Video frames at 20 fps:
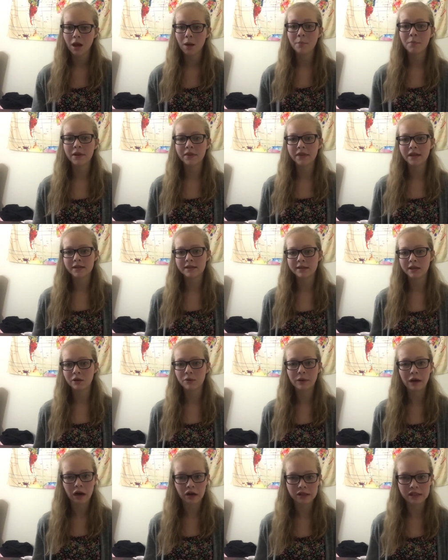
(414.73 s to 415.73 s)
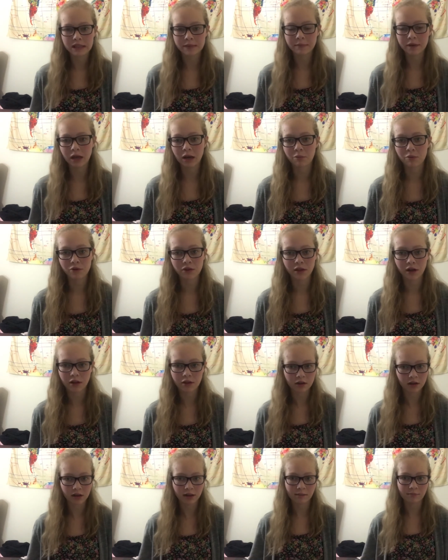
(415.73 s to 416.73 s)
But this year we are teaming up with
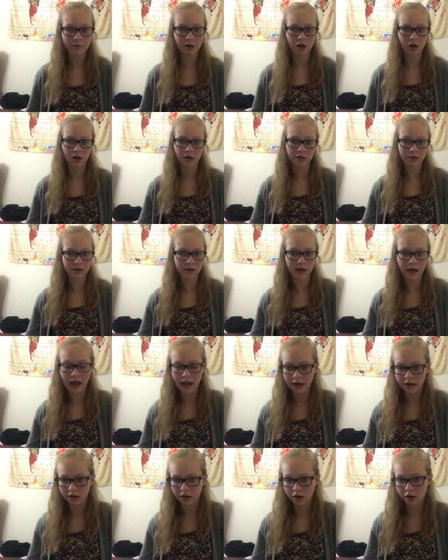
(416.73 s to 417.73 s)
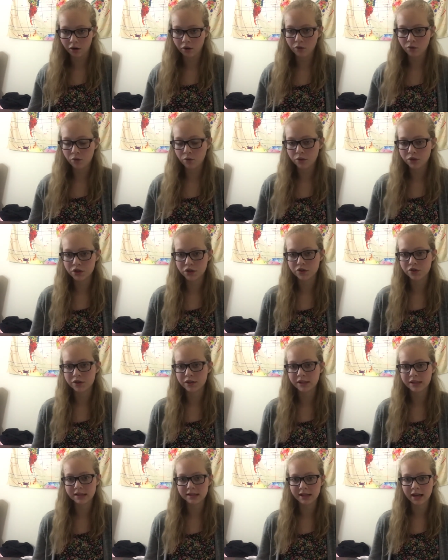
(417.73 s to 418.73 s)
another club called ECHO, which is
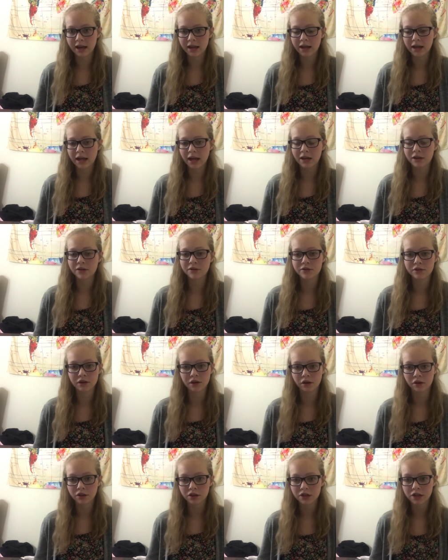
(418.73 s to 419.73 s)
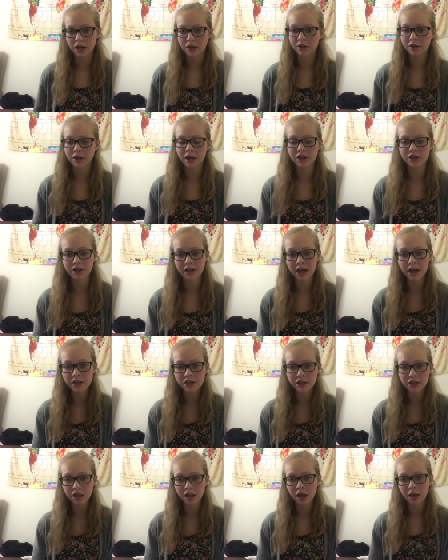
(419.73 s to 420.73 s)
really exciting. ECHO is an early childhood
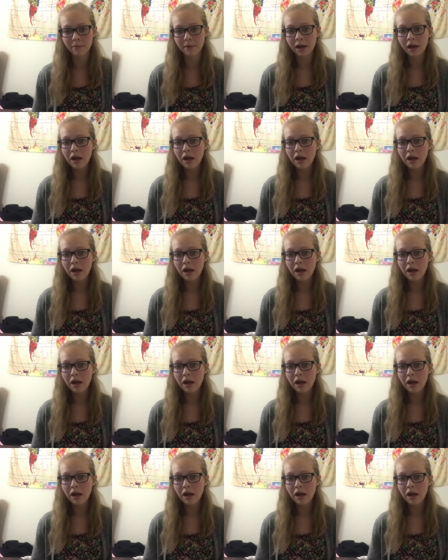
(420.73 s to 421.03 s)
education club,